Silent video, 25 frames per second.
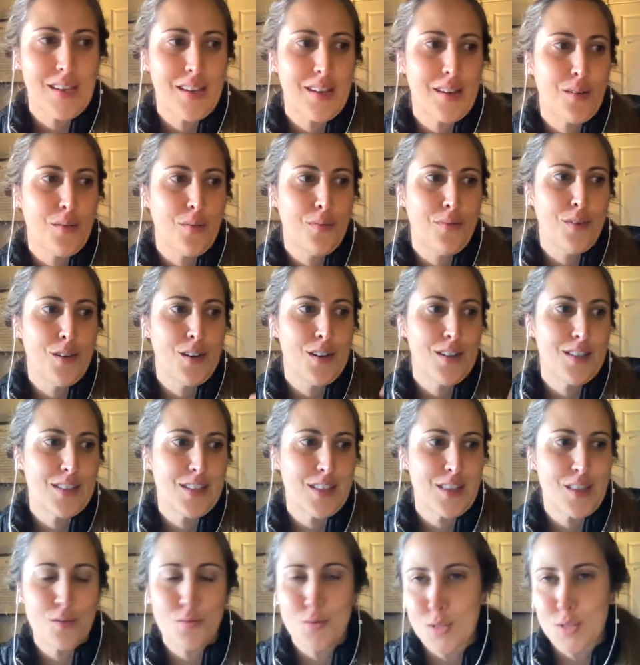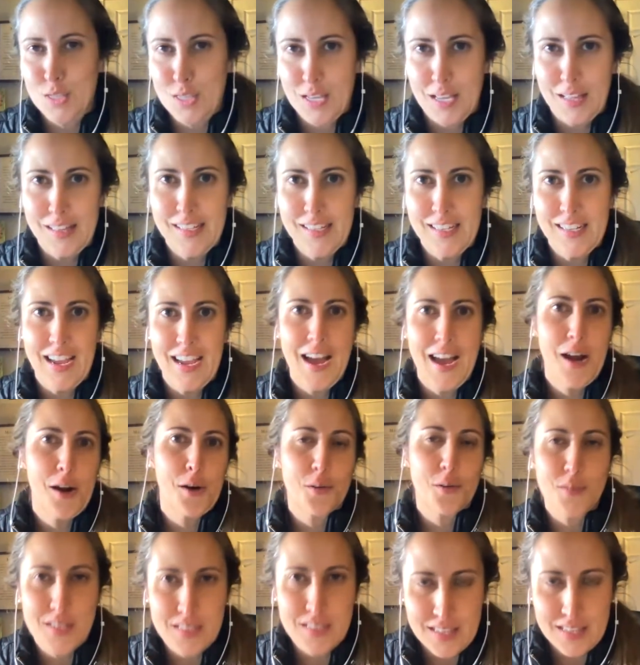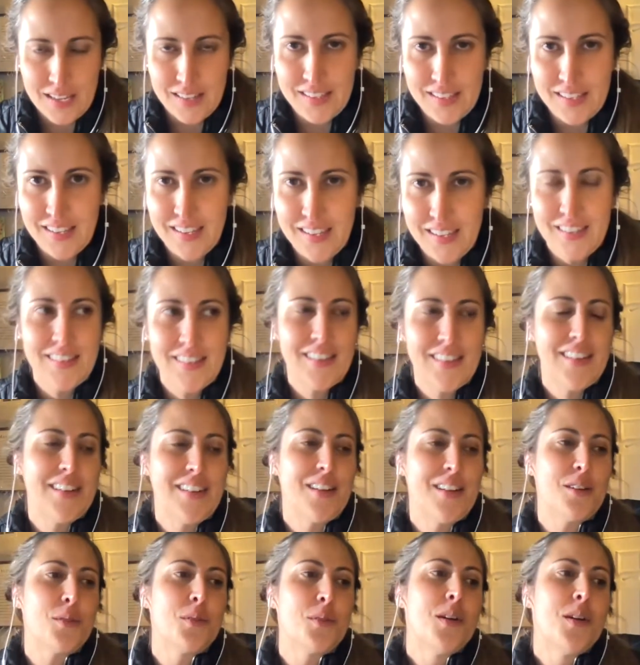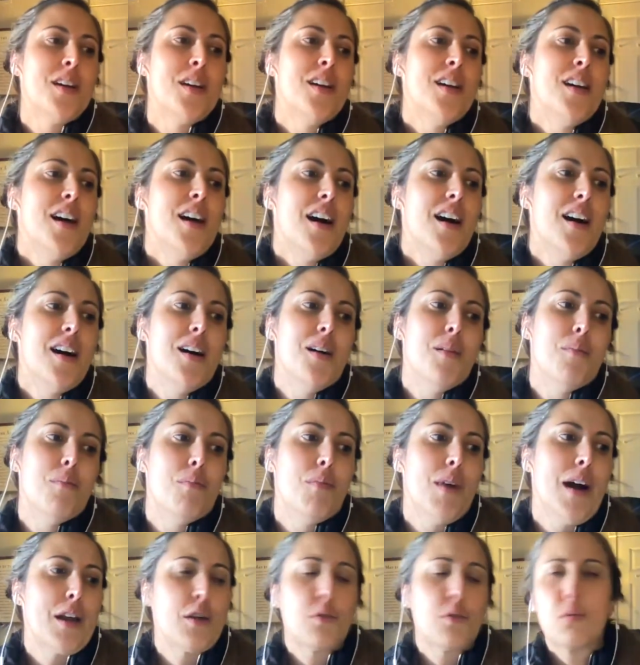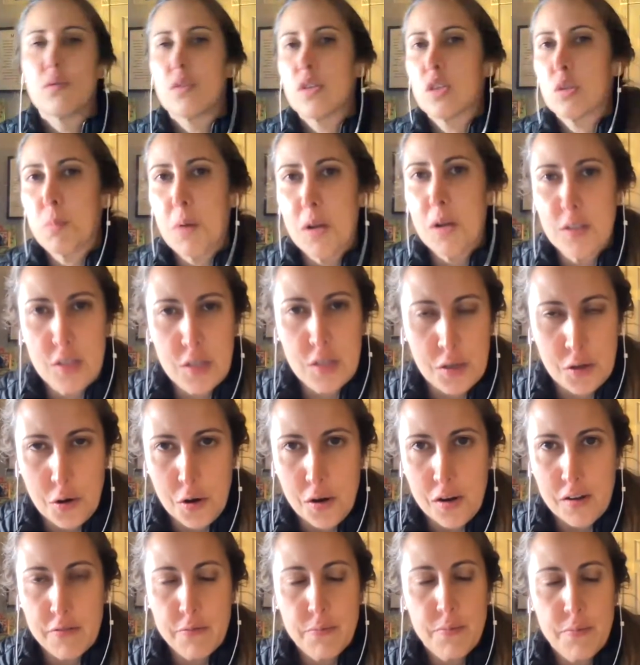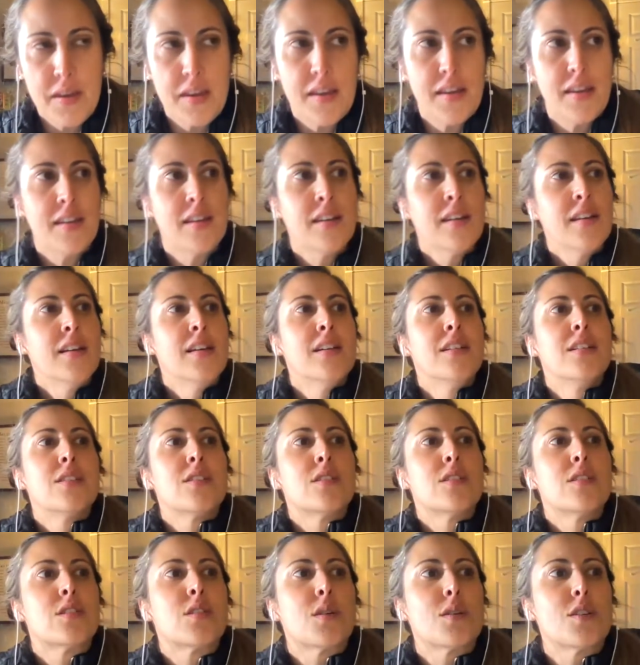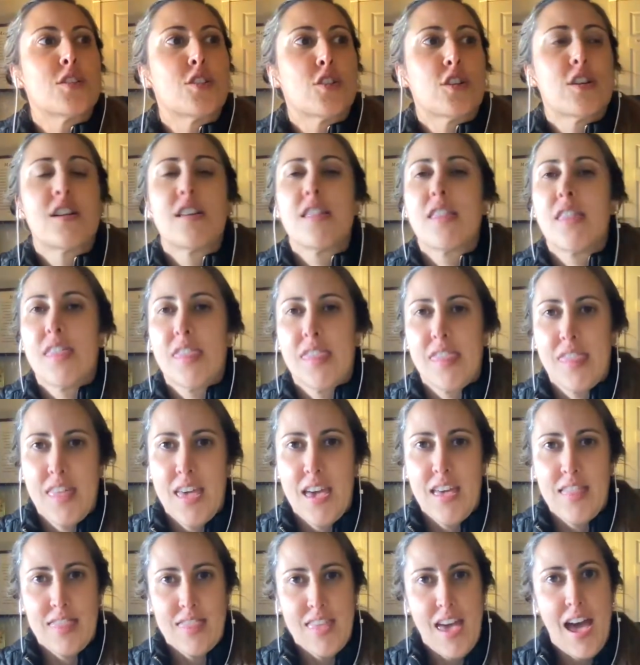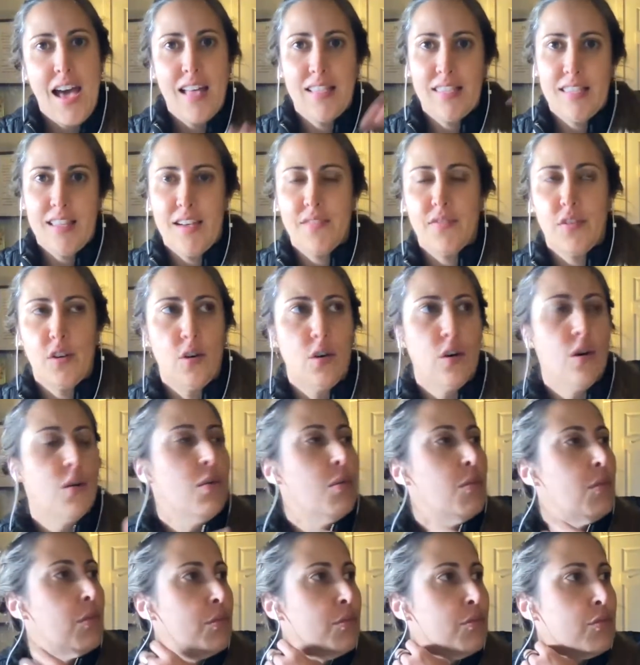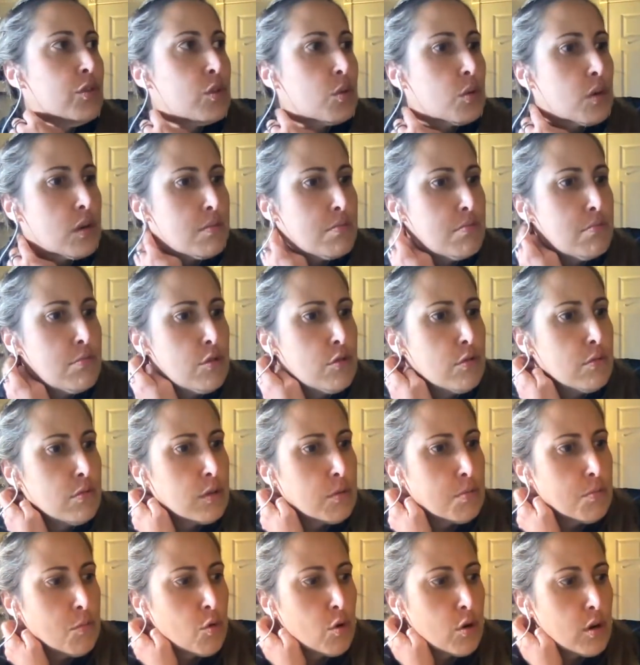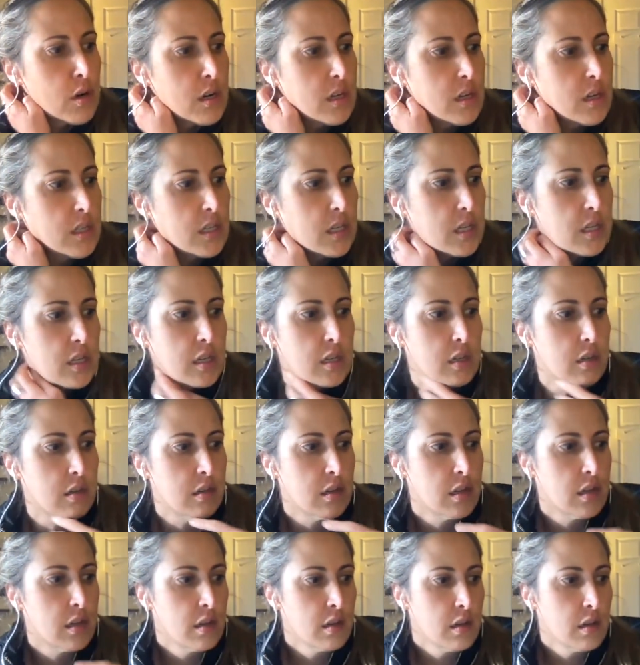Like, what is it that we're selling? How are we selling it? You know, um, how do we respond to an RFP? So I started at, that level, sort of moved more into